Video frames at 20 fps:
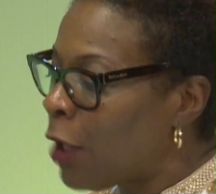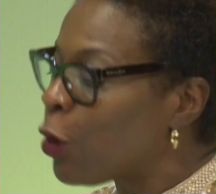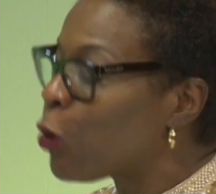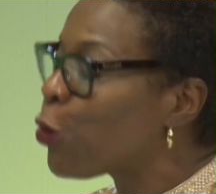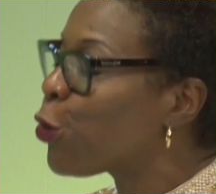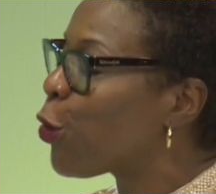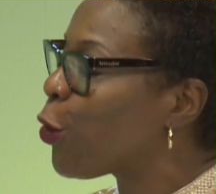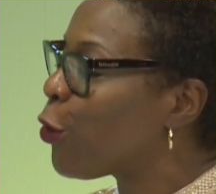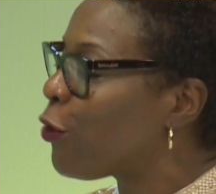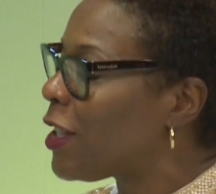the
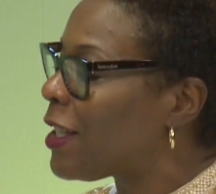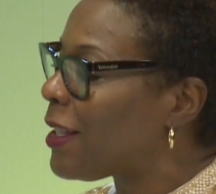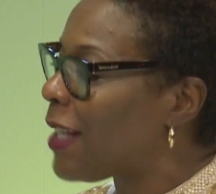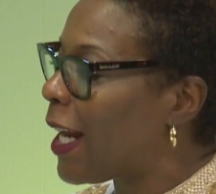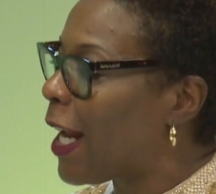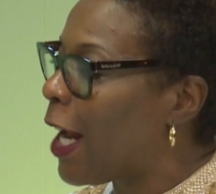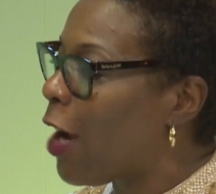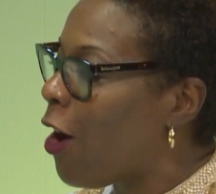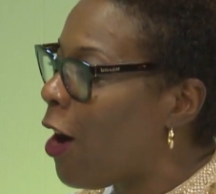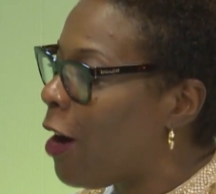service
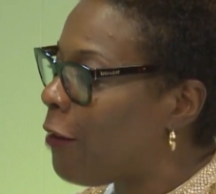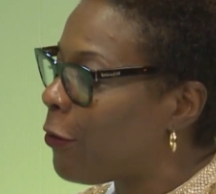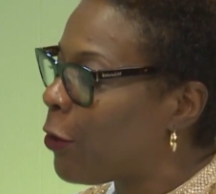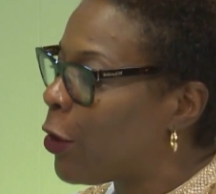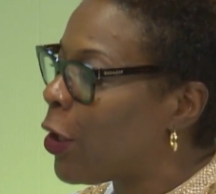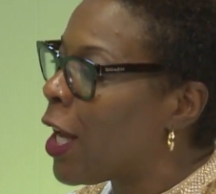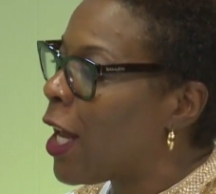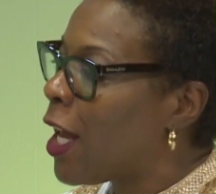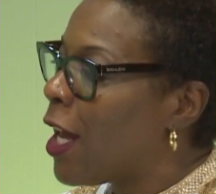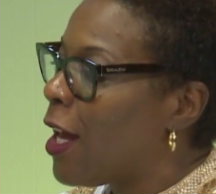that I
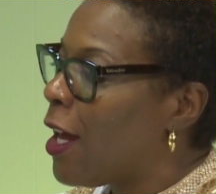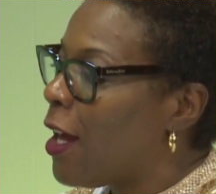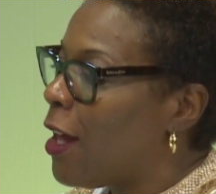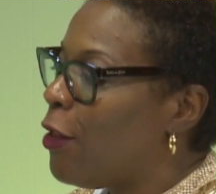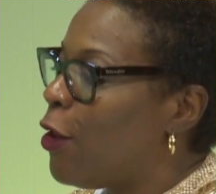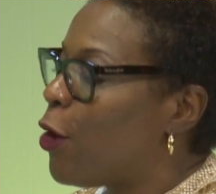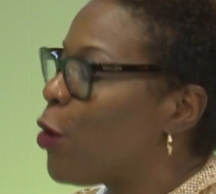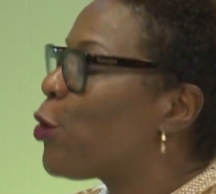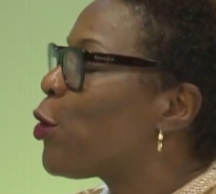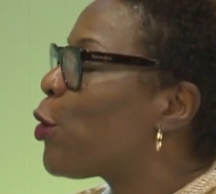offer,
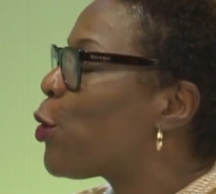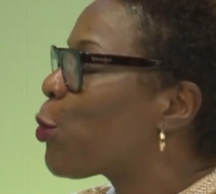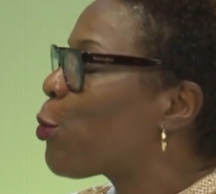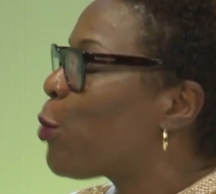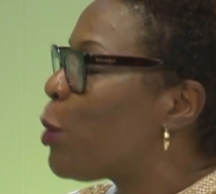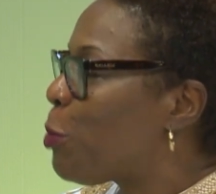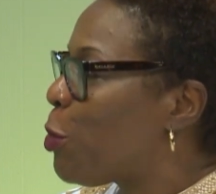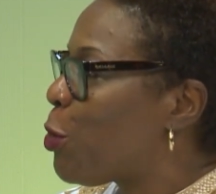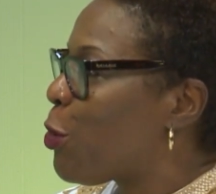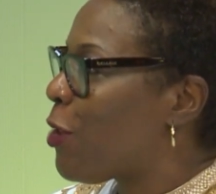there's a
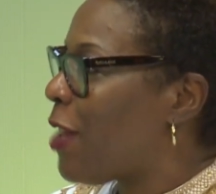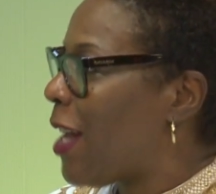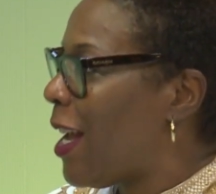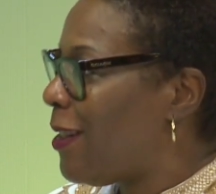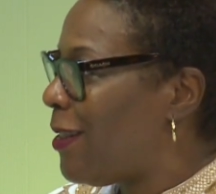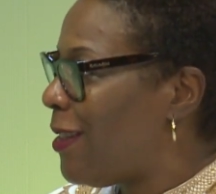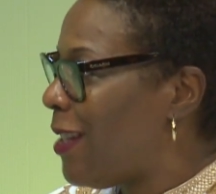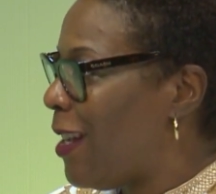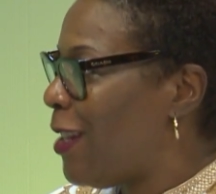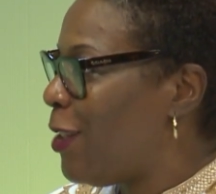scripture
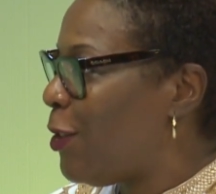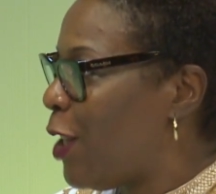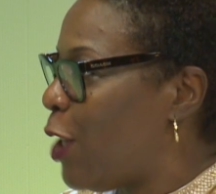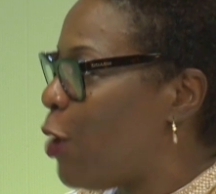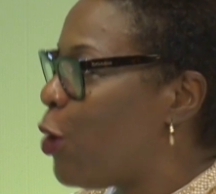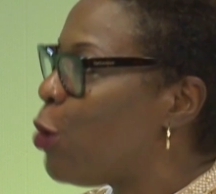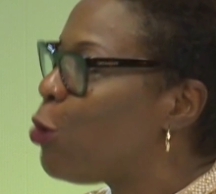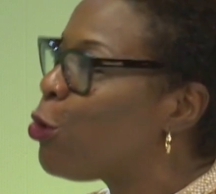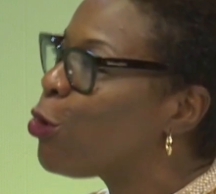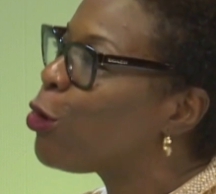that says
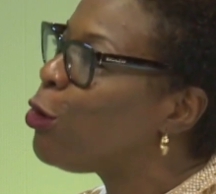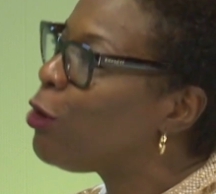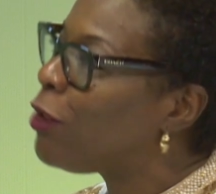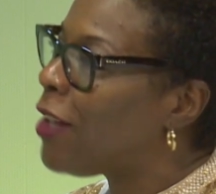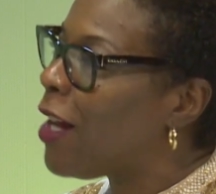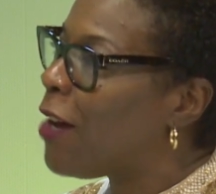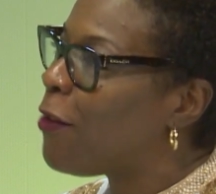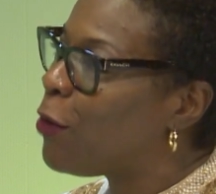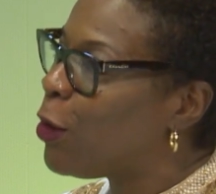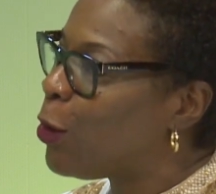that you shall
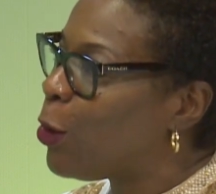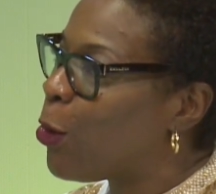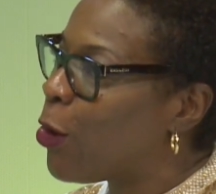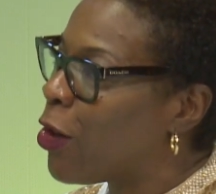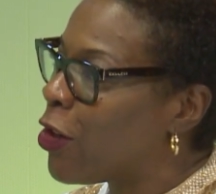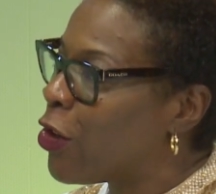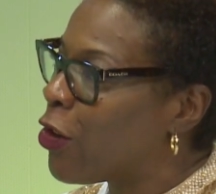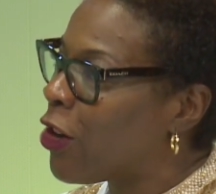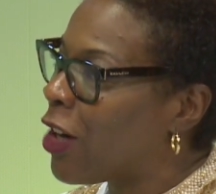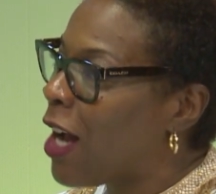love the
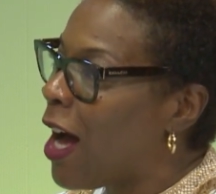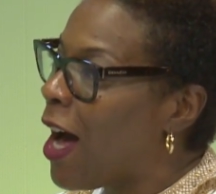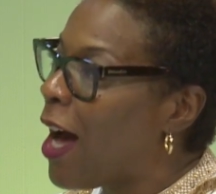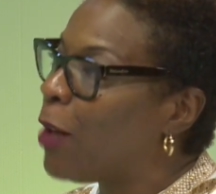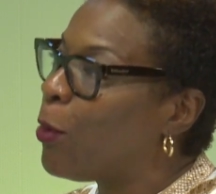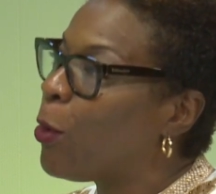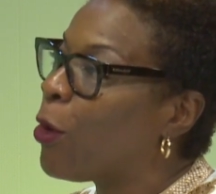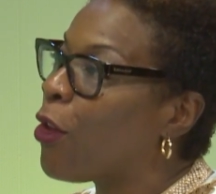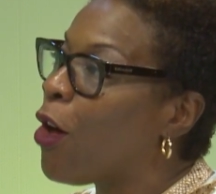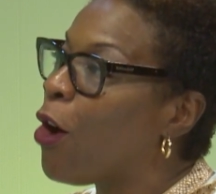Lord your
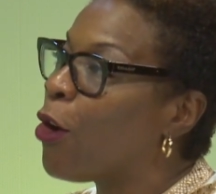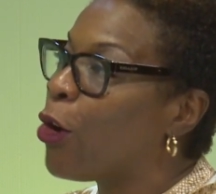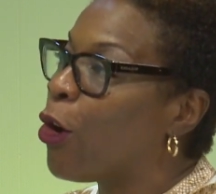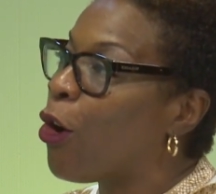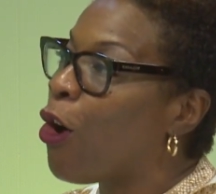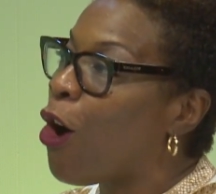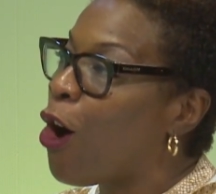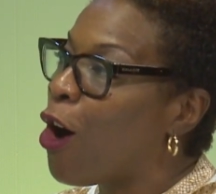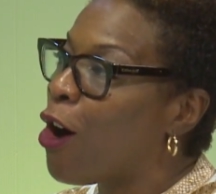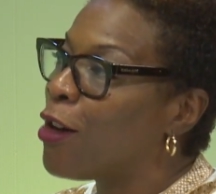God with all
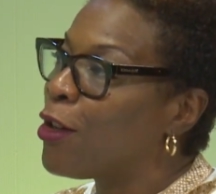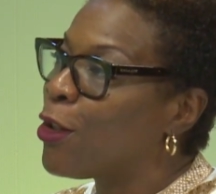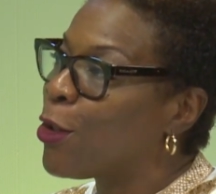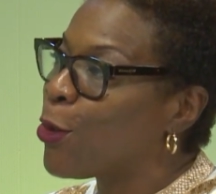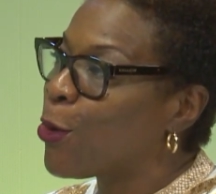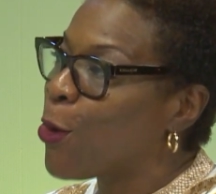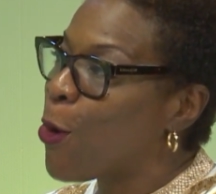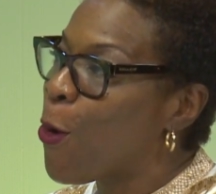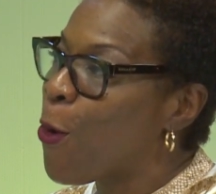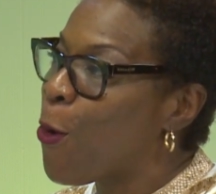your heart,
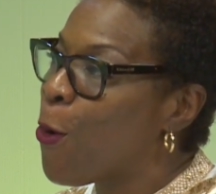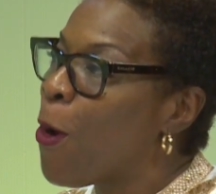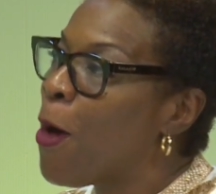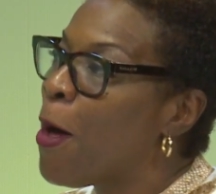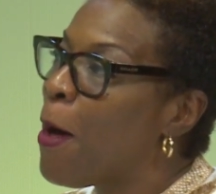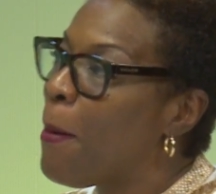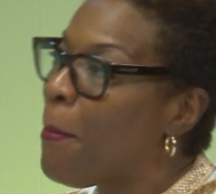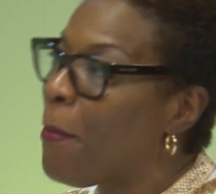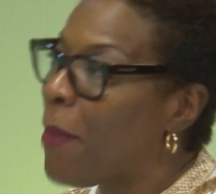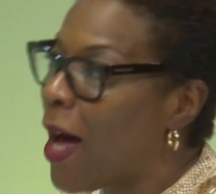soul,
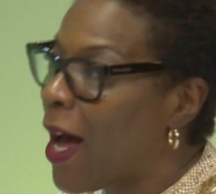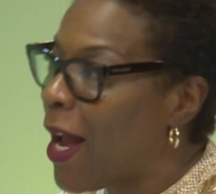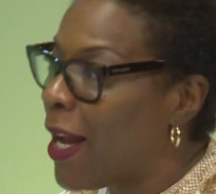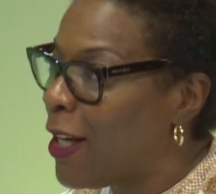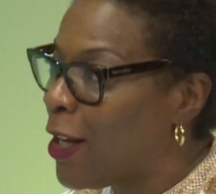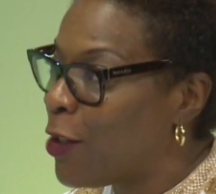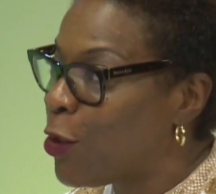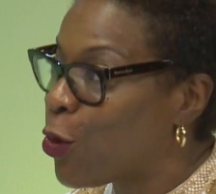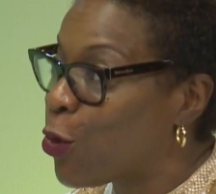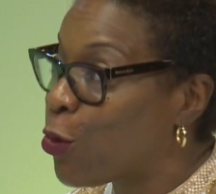
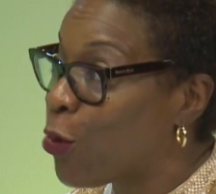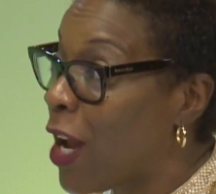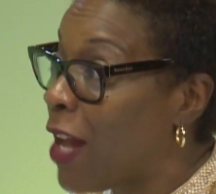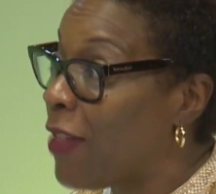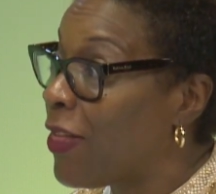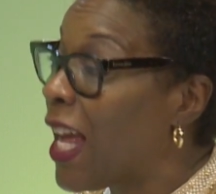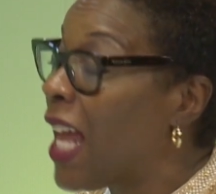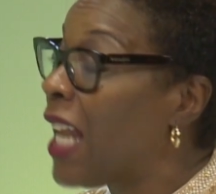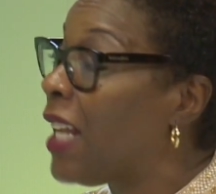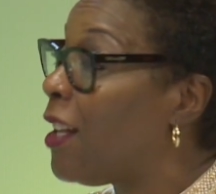mind, and
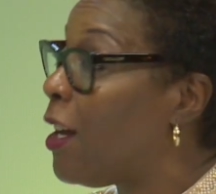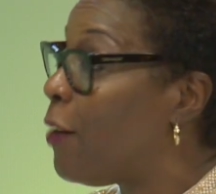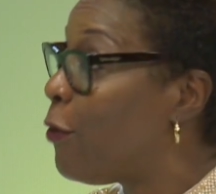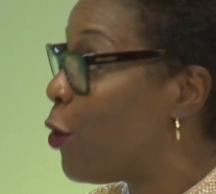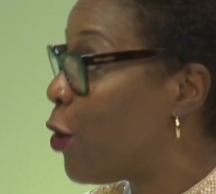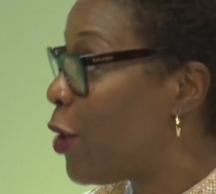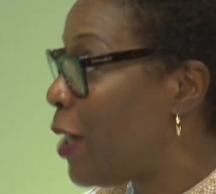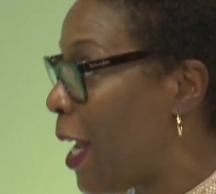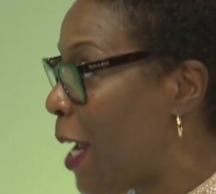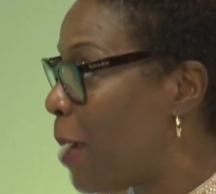strength and love
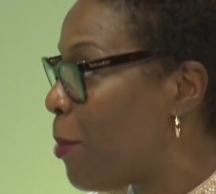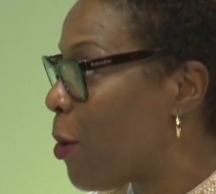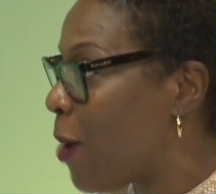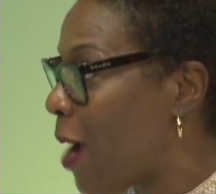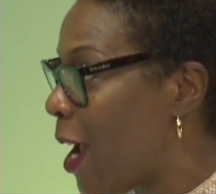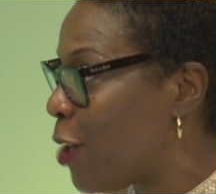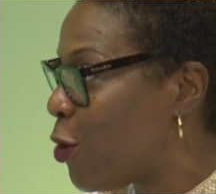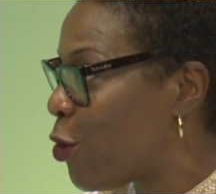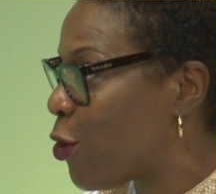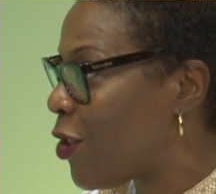your neighbor
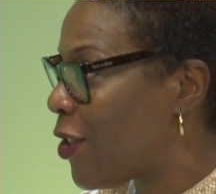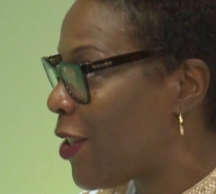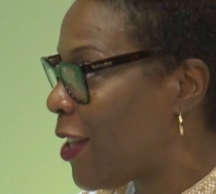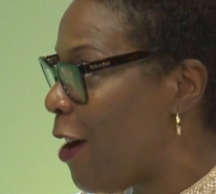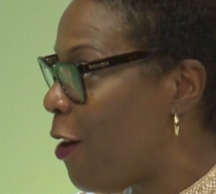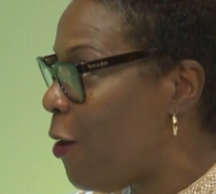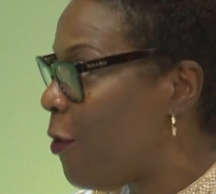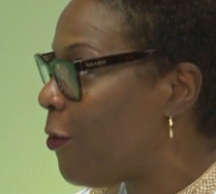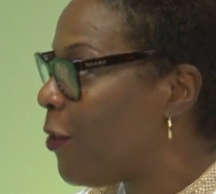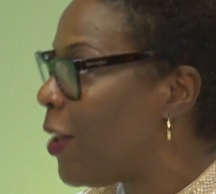as
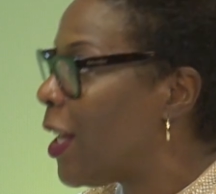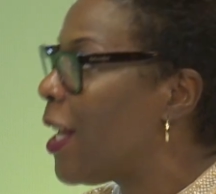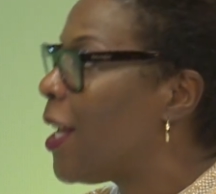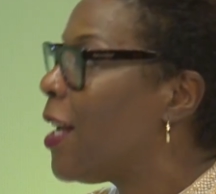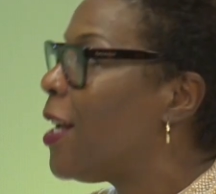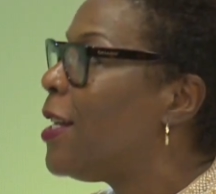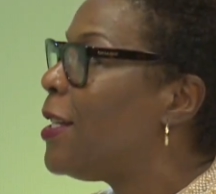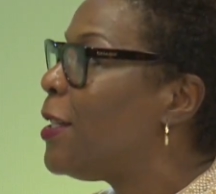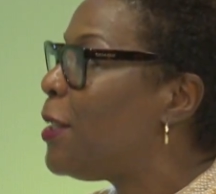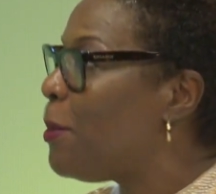yourself.
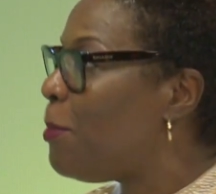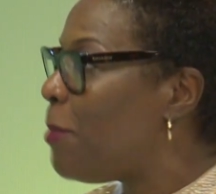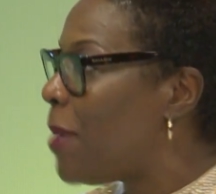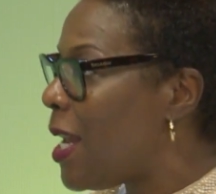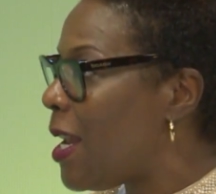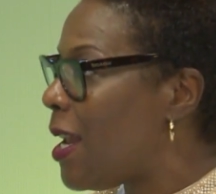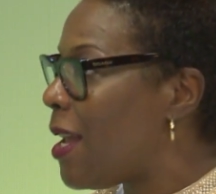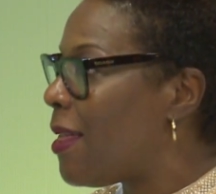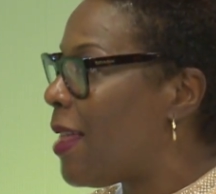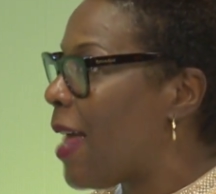To
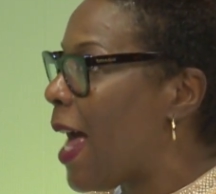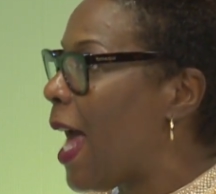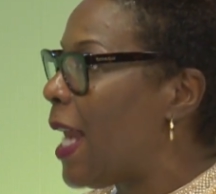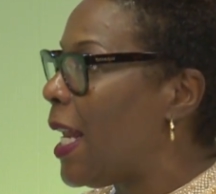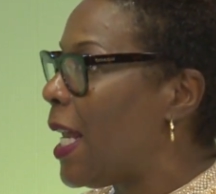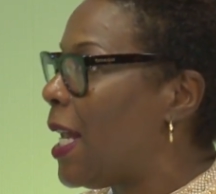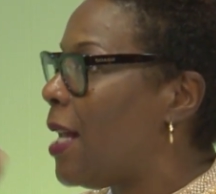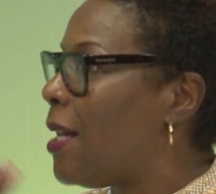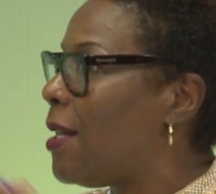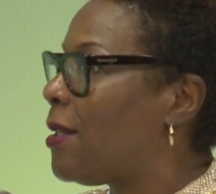me, that
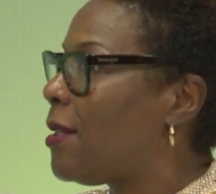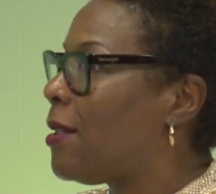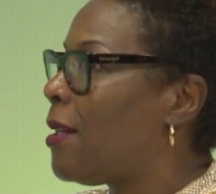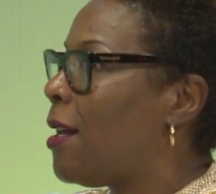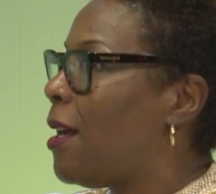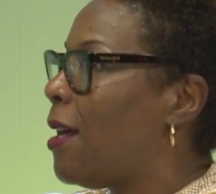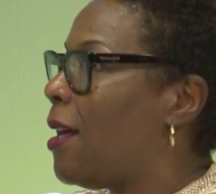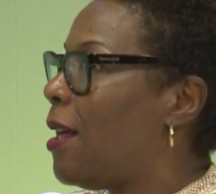is